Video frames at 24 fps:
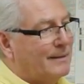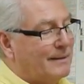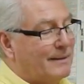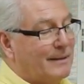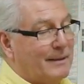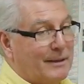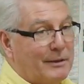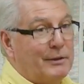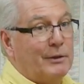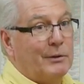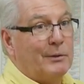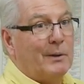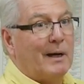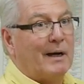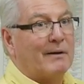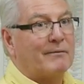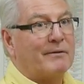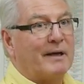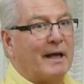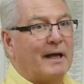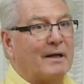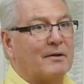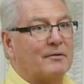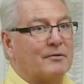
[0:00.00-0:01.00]
you do
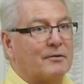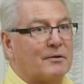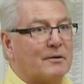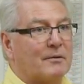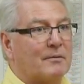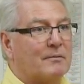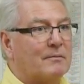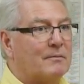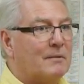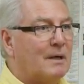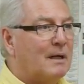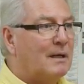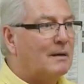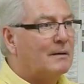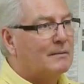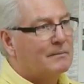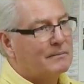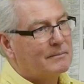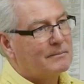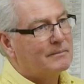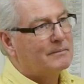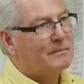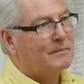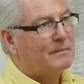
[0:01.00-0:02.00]
have cancer. Well,
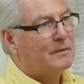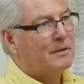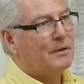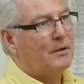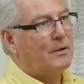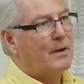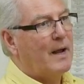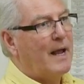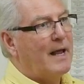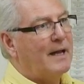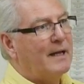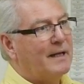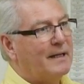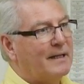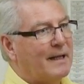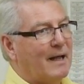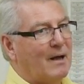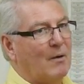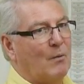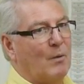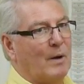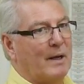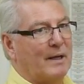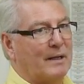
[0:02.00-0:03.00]
you're heading
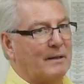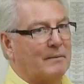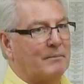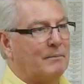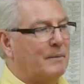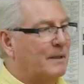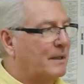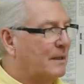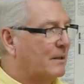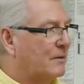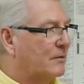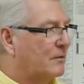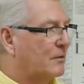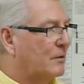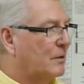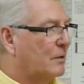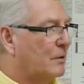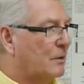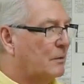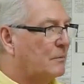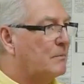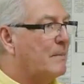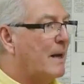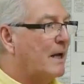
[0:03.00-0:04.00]
that way because you
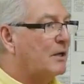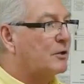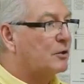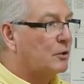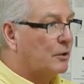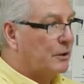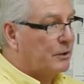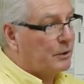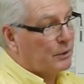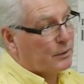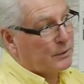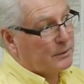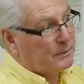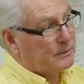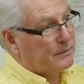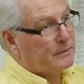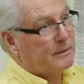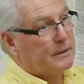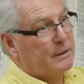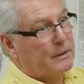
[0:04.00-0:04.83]
can measure and you can,